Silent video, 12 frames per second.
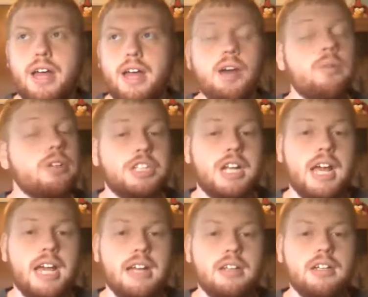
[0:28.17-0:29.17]
how we should
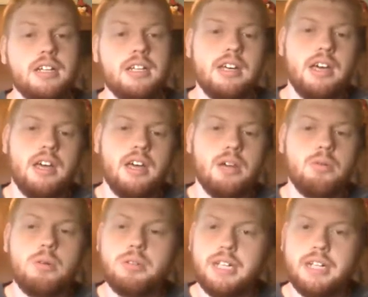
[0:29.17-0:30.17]
handle it,
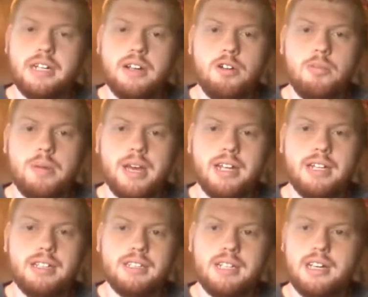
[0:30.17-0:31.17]
what we need to know about
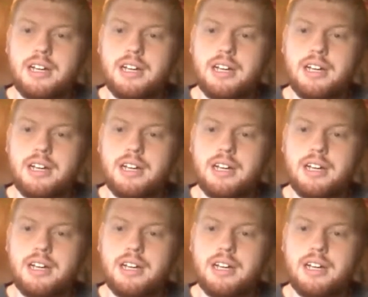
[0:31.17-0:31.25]
it.